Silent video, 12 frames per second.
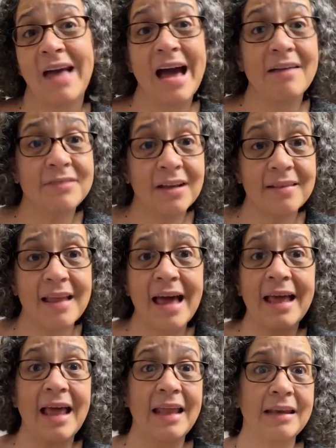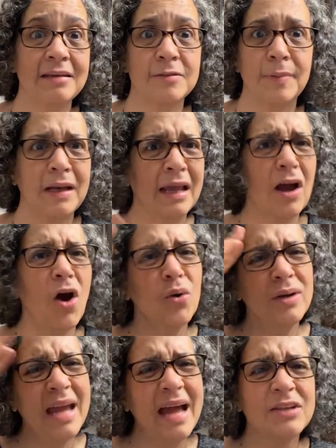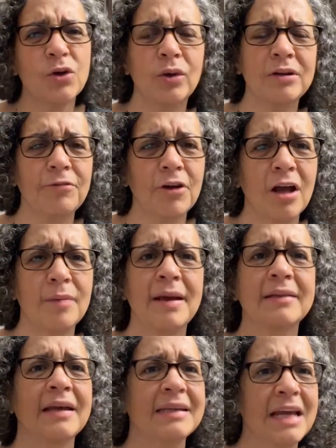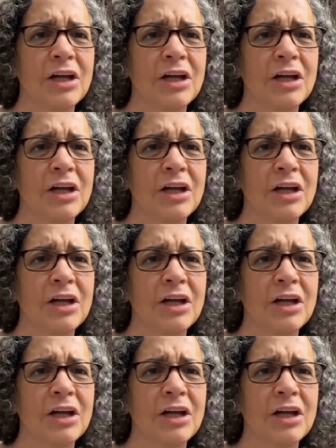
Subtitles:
I've done that and it's been like, oh yeah, I totally forgot about that.